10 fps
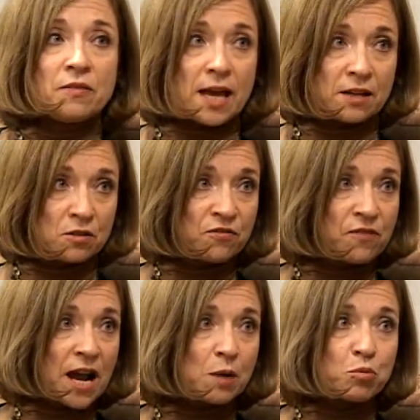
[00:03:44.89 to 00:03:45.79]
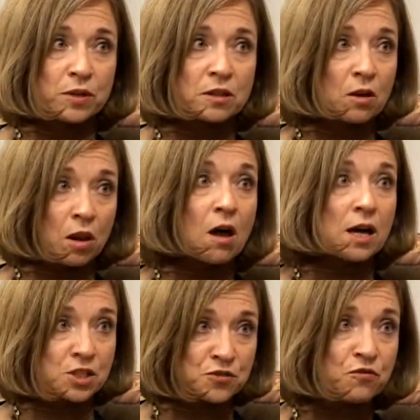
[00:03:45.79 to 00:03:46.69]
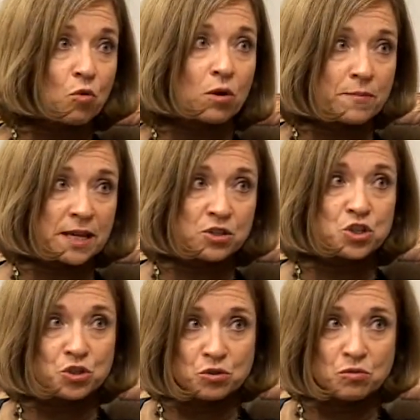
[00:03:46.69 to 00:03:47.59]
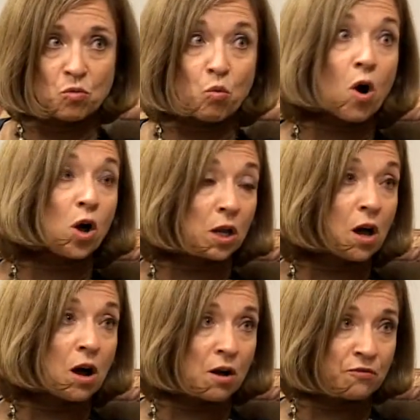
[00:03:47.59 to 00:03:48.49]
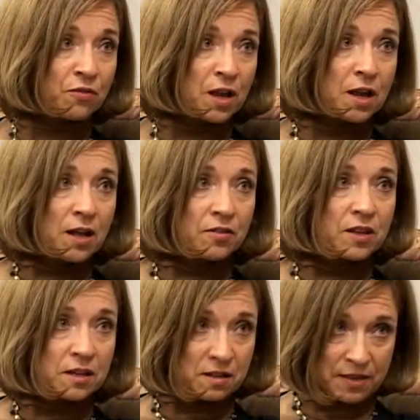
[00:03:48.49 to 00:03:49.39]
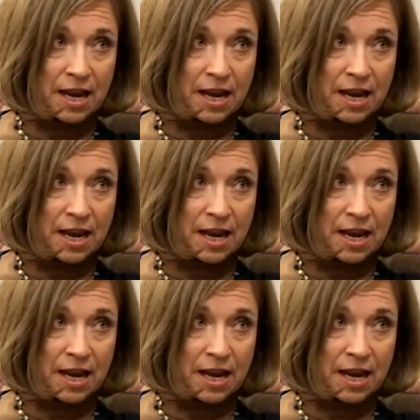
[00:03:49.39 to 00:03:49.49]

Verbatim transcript: that fibrin clots forming to wall off right. the,